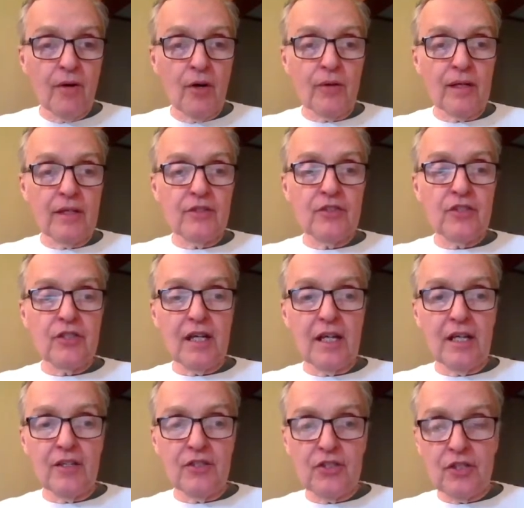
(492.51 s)
vote and
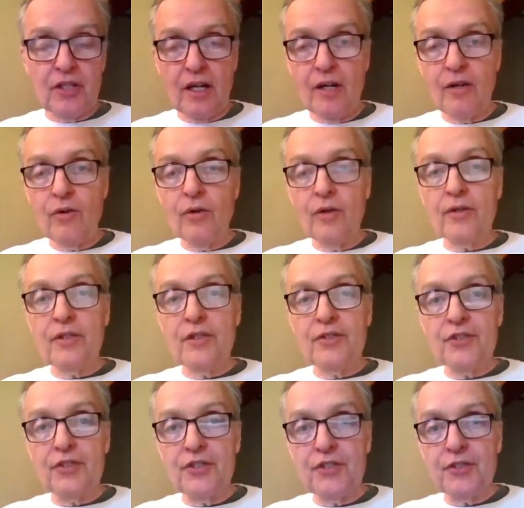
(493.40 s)
change our
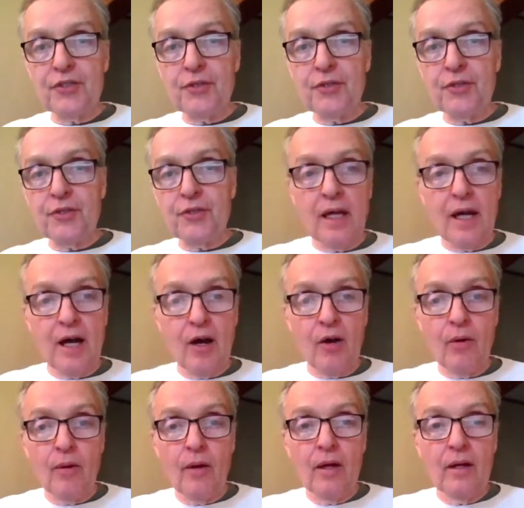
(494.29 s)
ordinances to
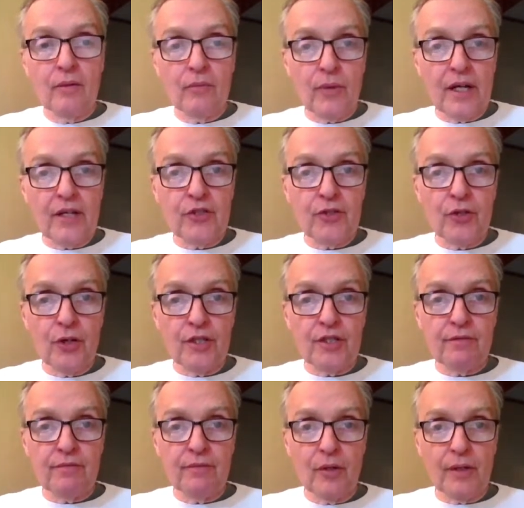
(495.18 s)
allow ranked
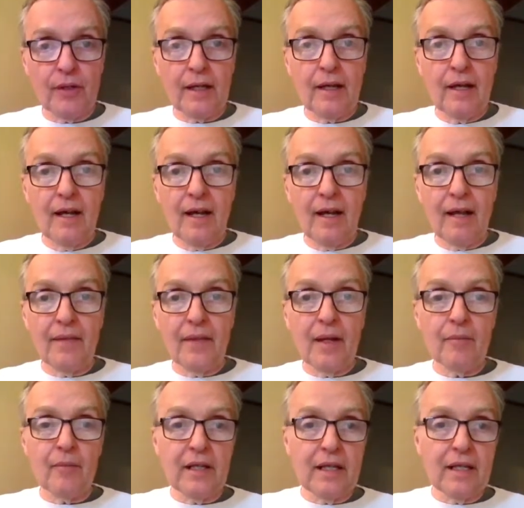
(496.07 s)
choice voting,
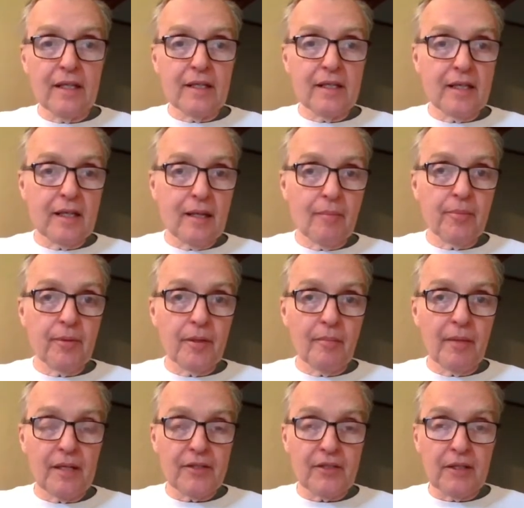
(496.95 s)
and then we needed to
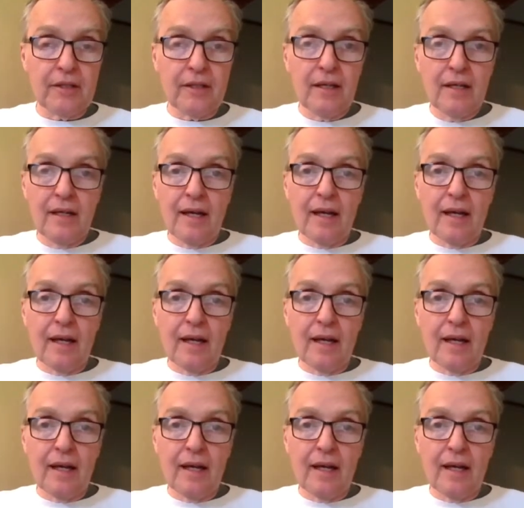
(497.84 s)
implement it.